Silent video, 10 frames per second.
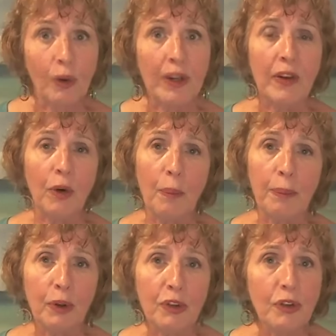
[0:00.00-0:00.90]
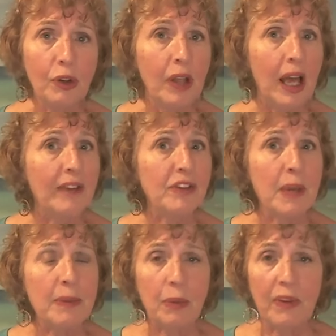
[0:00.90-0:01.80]
in their own personal lives,
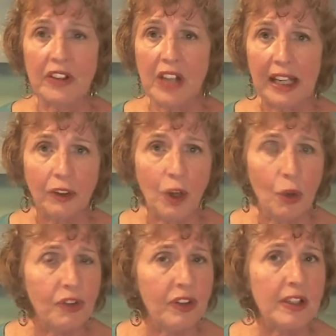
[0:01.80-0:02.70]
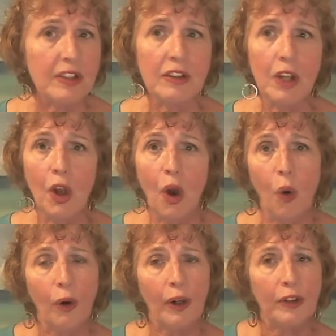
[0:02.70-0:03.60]
maybe with a diagnosis
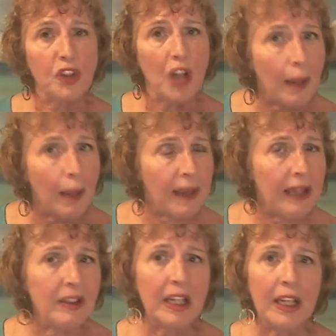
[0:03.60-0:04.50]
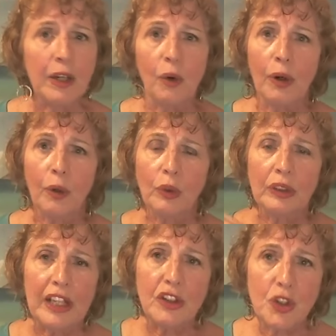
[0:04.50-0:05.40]
or a job ending or a
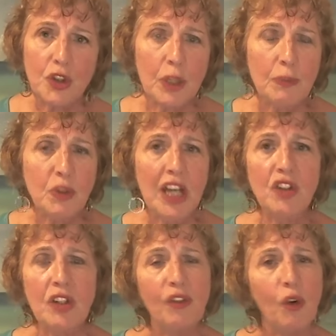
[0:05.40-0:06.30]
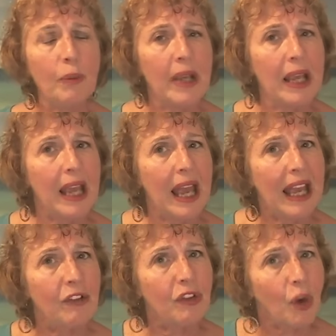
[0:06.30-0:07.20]
relationship changing form.
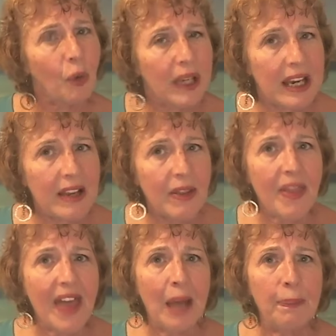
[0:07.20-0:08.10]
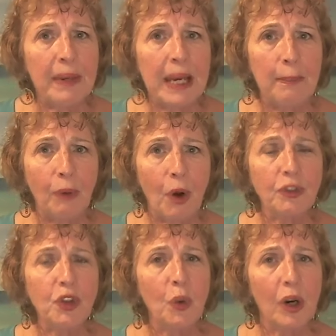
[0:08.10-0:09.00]
And so in that being brought
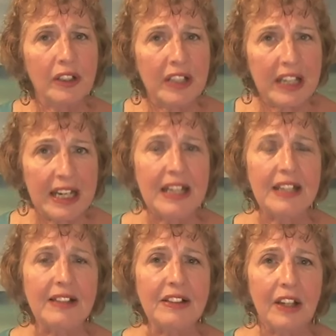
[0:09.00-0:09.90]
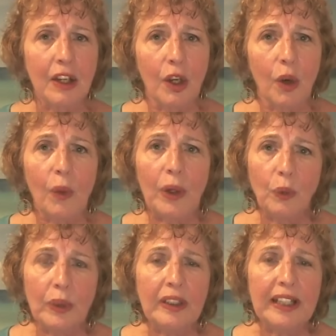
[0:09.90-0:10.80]
to our knees, we're
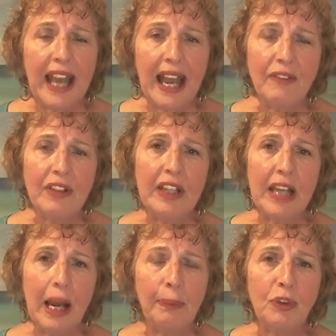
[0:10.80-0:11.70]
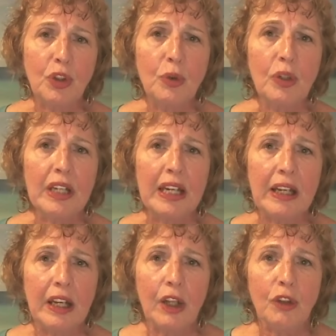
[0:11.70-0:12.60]
really having the opportunity
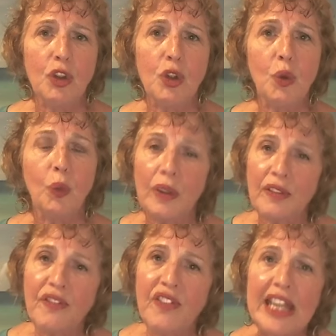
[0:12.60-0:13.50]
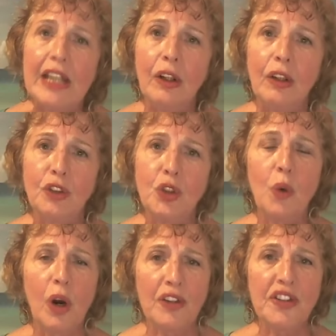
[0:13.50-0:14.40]
to reveal to
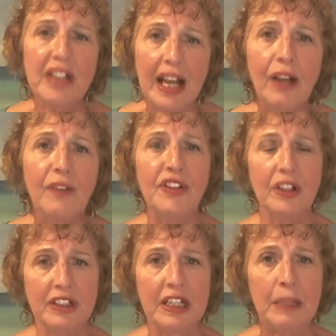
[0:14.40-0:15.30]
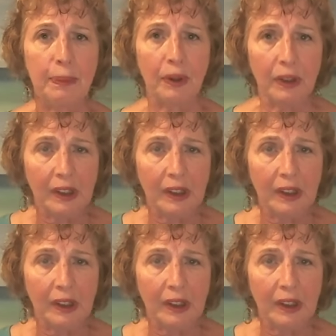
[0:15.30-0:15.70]
ourselves a deeper